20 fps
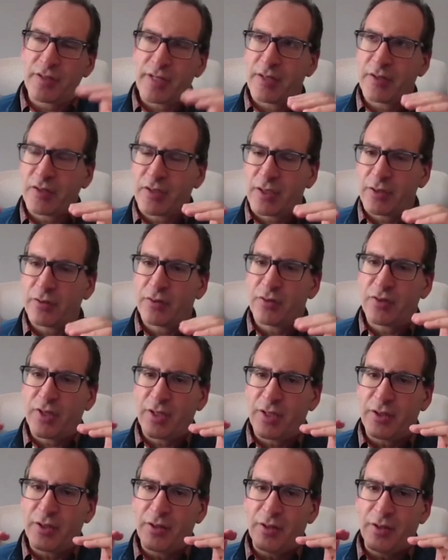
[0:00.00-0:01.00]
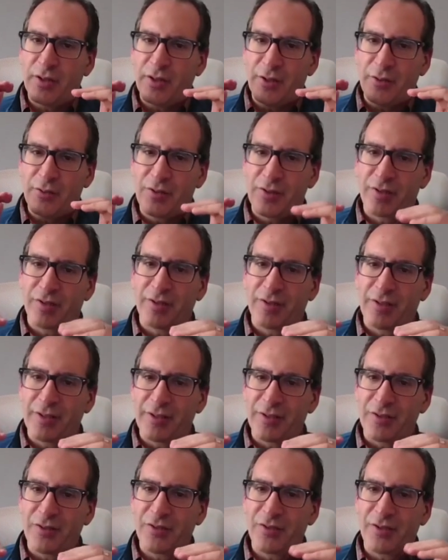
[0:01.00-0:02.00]
data centers and the
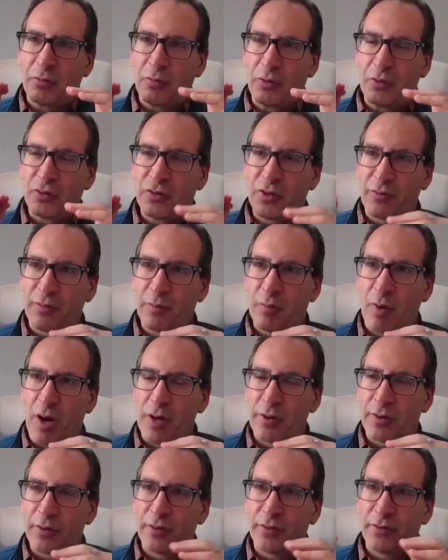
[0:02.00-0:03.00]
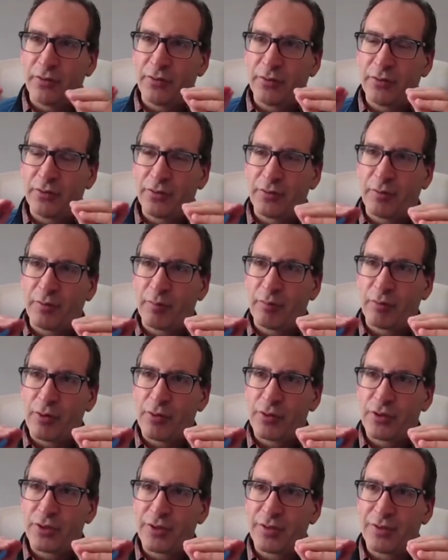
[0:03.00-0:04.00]
utilities. There's different models, there's different
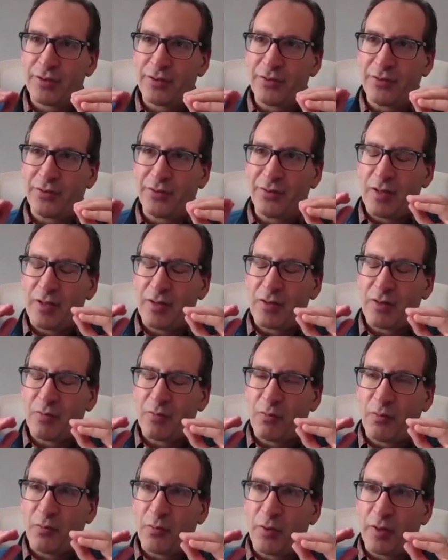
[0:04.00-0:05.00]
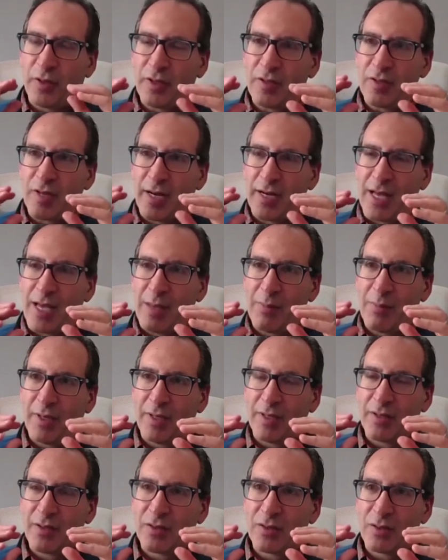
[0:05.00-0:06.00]
approaches. It's a fairly dynamic
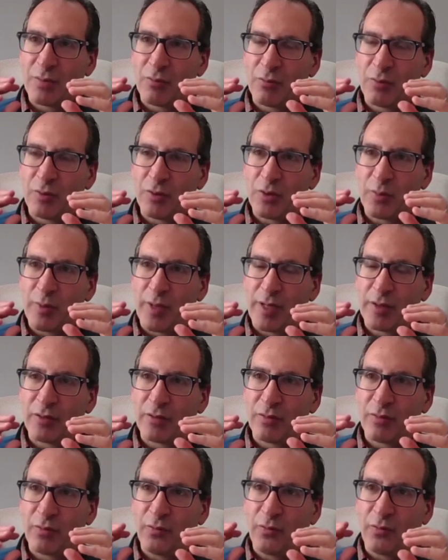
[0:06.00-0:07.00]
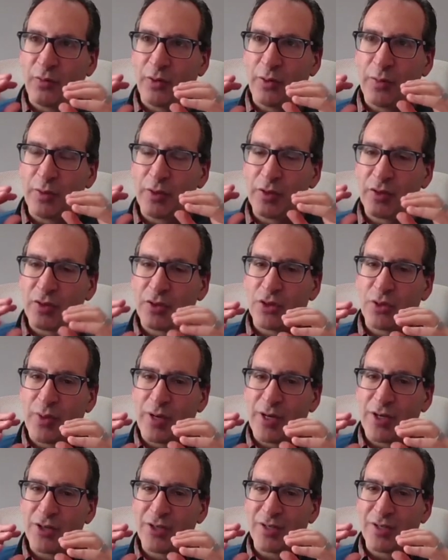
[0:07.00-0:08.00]
and in some respects fluid
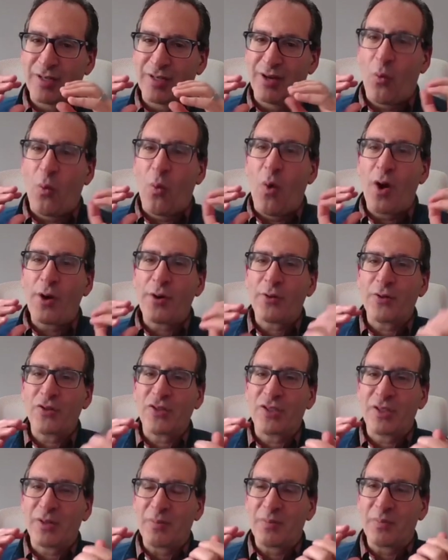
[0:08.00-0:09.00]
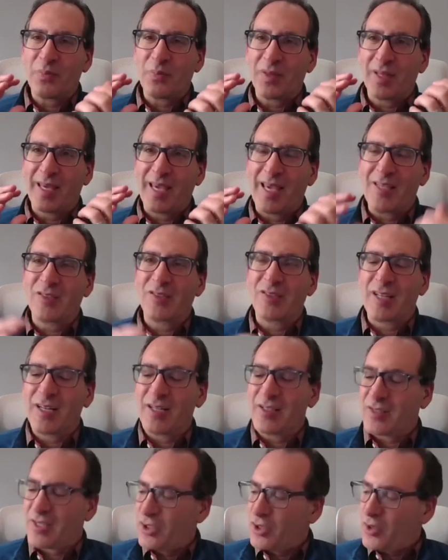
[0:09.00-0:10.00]
situation. What are some case
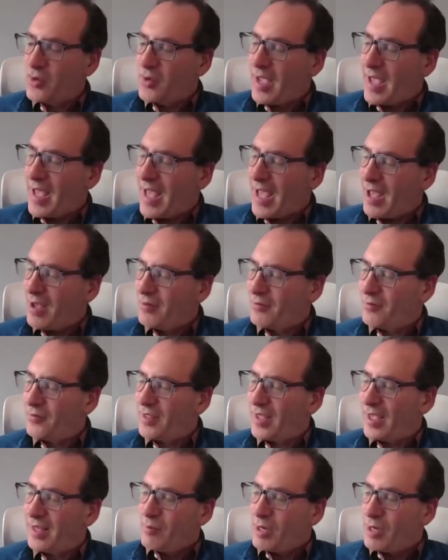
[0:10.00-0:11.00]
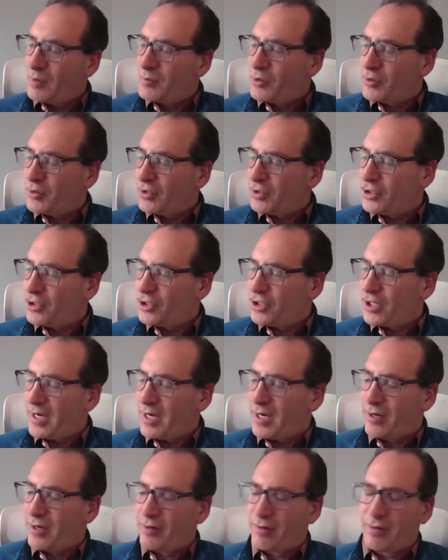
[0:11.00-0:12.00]
studies that you have that perhaps you could
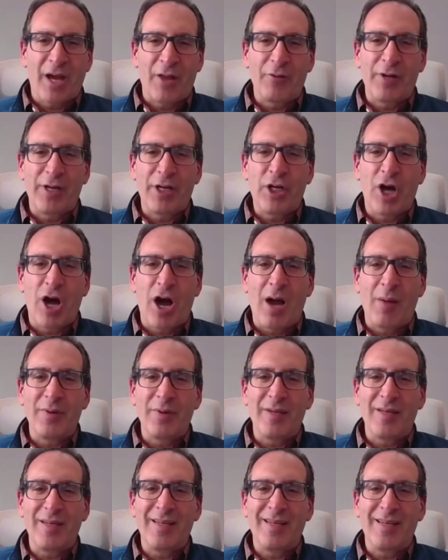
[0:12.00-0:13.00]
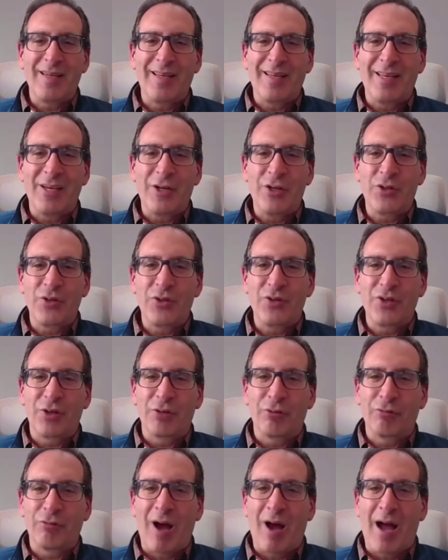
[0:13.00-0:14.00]
share? Are there any common issues that
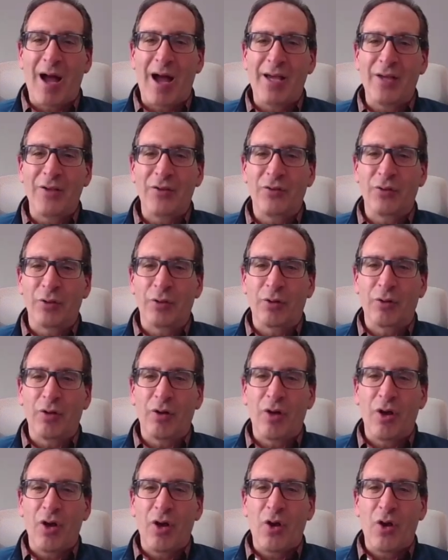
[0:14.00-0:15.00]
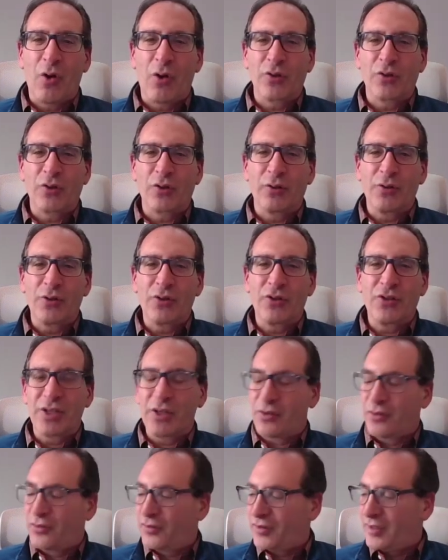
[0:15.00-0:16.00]
arise or solutions
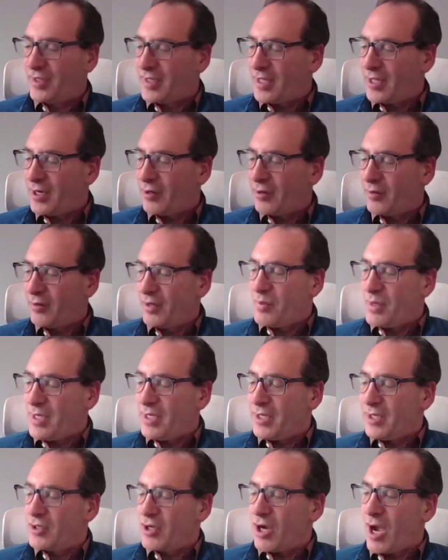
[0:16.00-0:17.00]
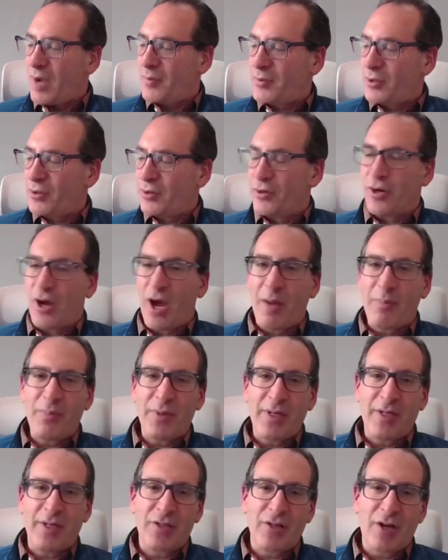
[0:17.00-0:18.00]
that you've seen that are being adopted or not
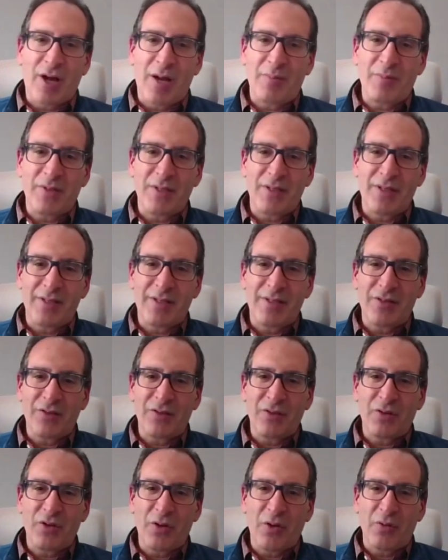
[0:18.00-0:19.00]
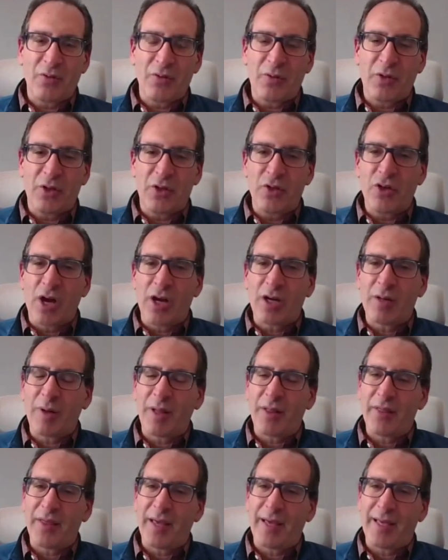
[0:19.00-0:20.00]
being adopted? Just, can you talk
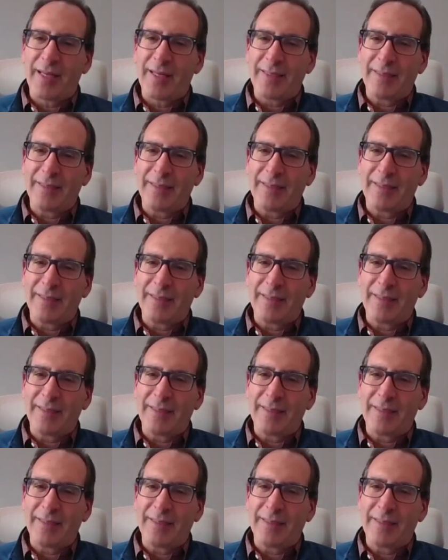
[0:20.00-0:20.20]
about that?